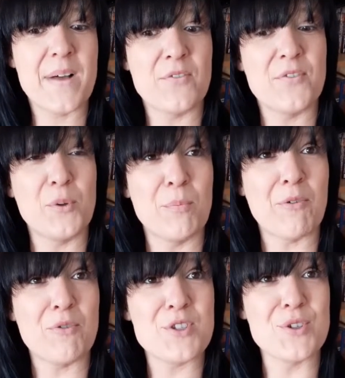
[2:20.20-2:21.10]
I'll film
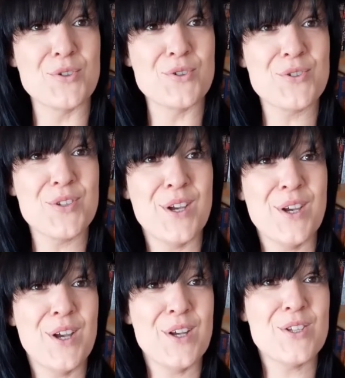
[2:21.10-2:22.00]
my results.
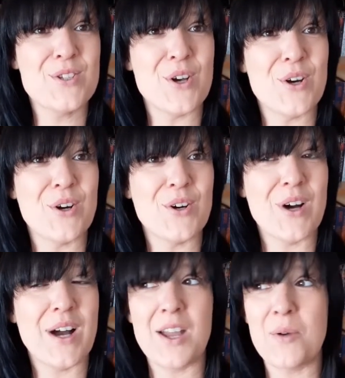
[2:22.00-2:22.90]

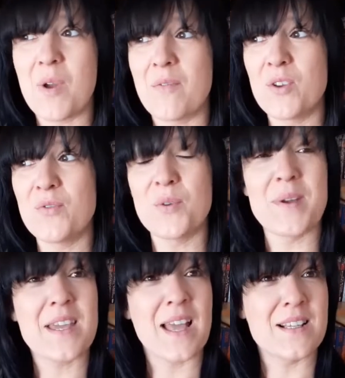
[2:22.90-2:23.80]
So I hope you have a lovely
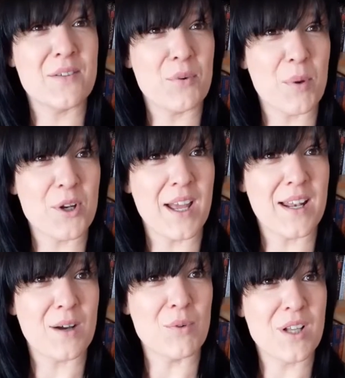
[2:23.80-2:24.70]
weekend, everybody,
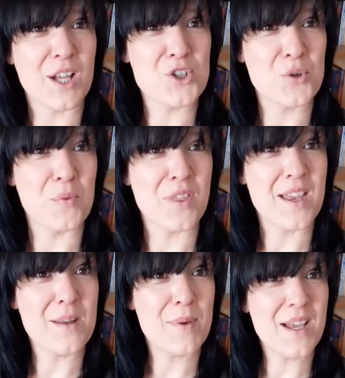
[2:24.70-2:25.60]
and I will catch up with
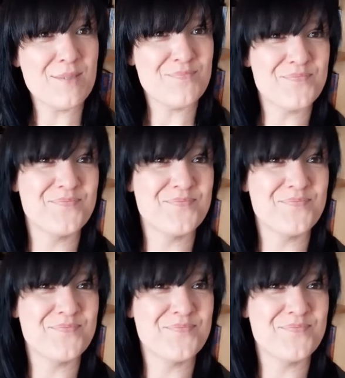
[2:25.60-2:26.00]
you in a bit.